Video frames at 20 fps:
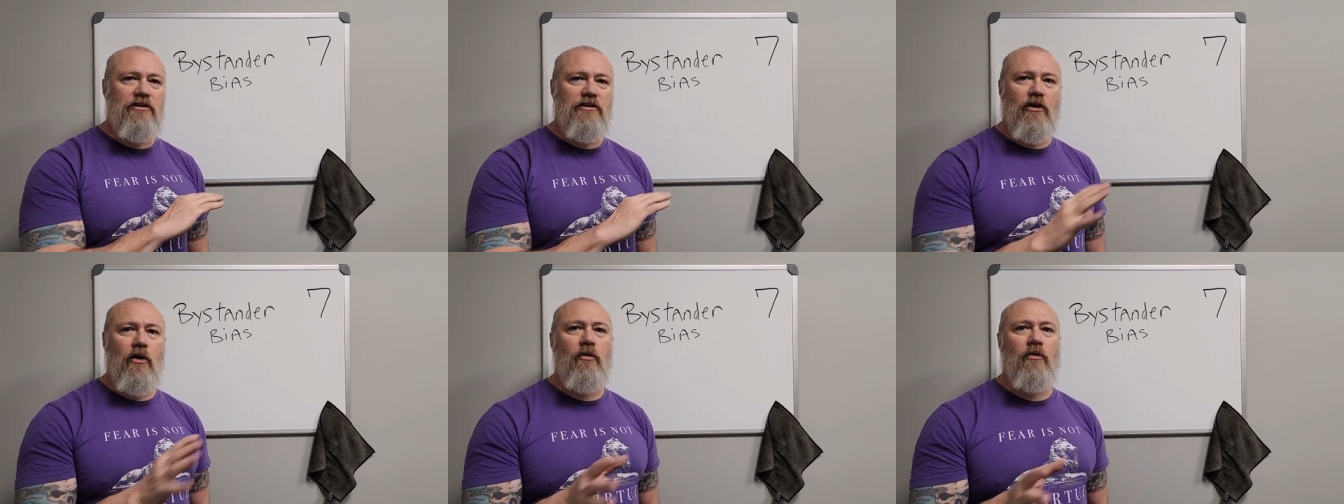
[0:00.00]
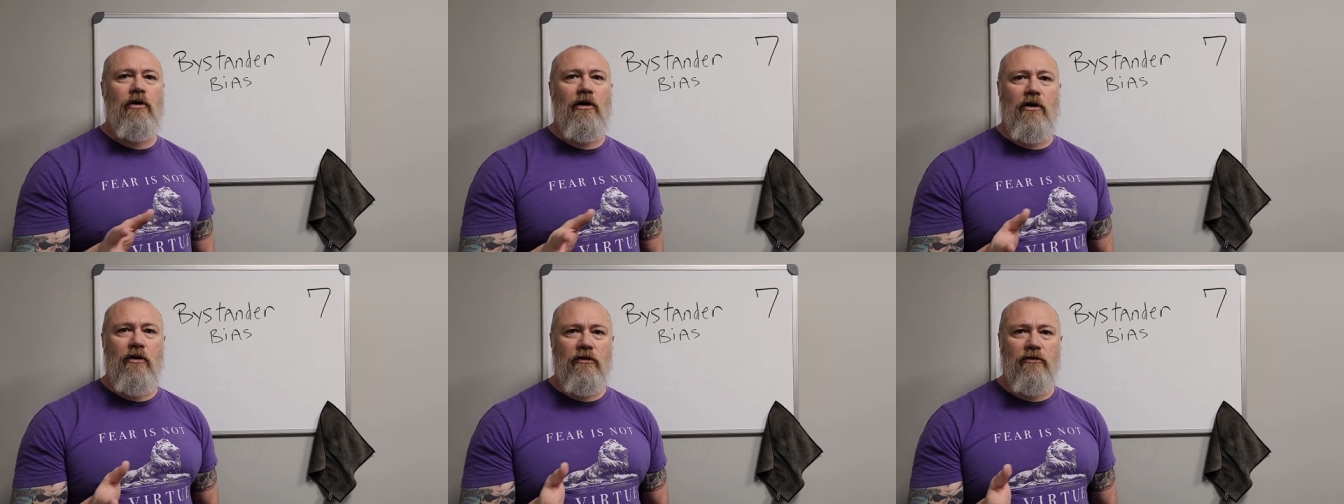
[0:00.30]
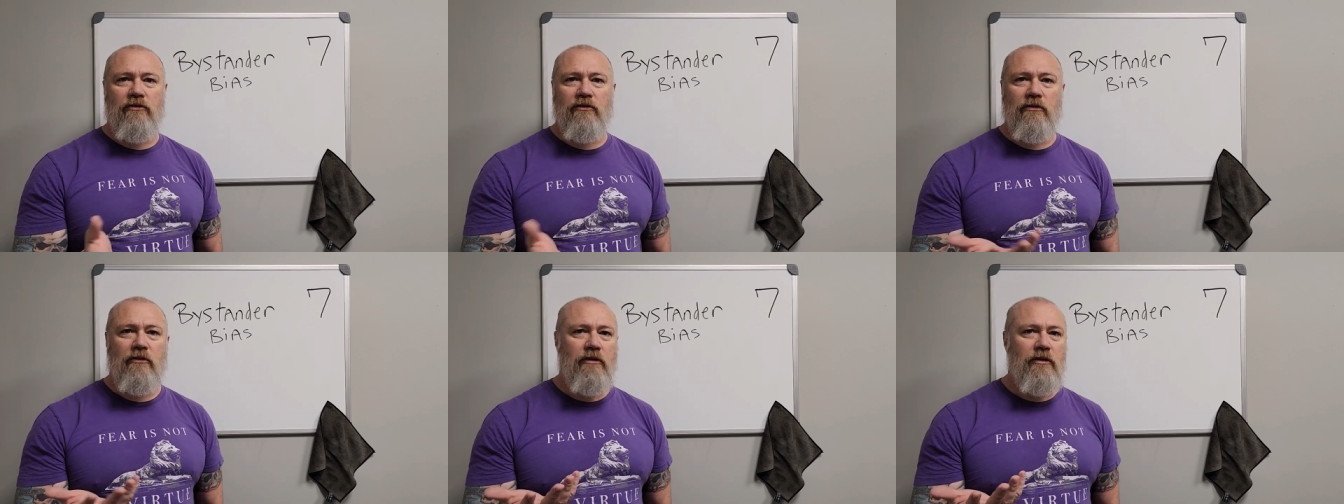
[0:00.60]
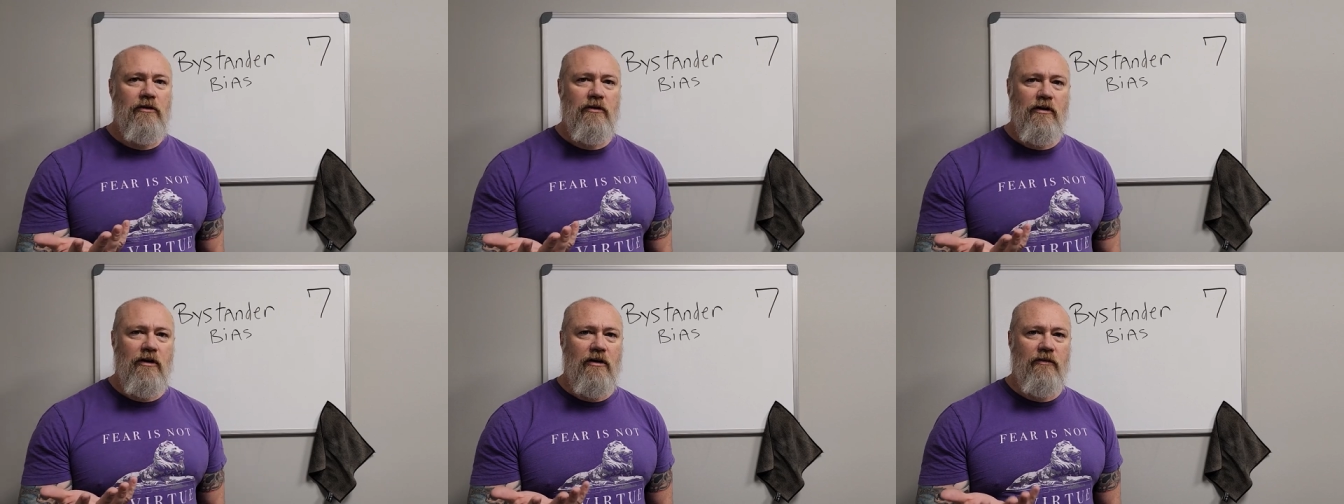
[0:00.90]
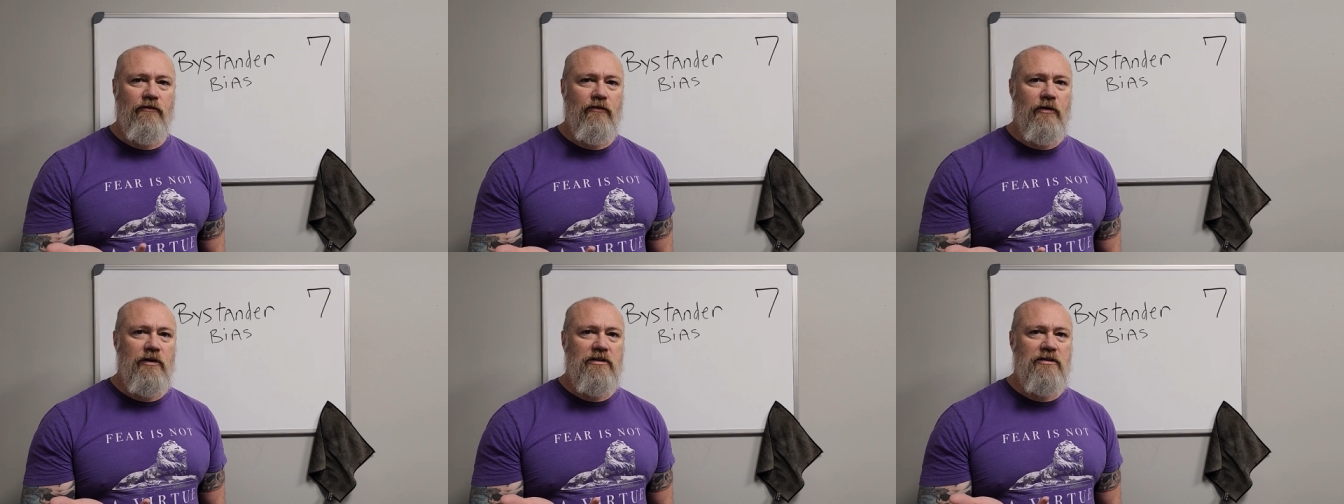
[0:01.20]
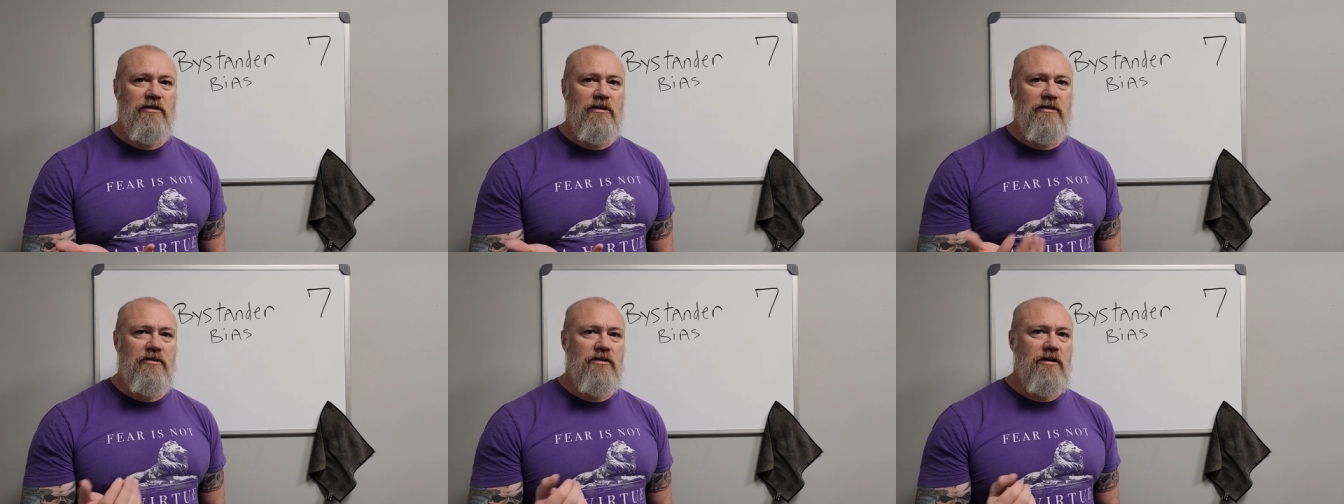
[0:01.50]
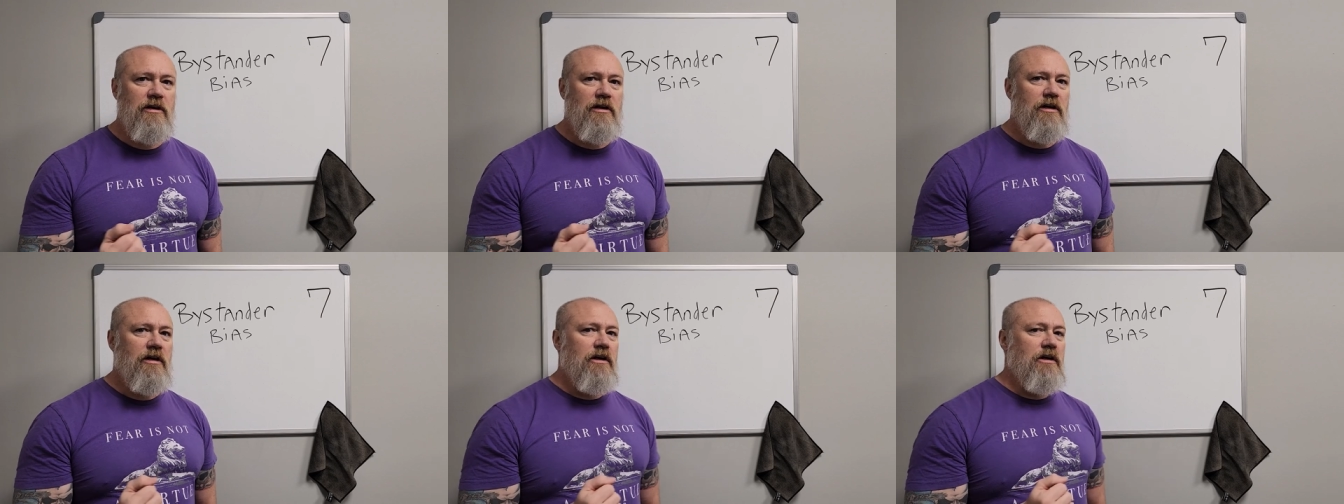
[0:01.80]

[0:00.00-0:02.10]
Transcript: no calls, uh, for instance.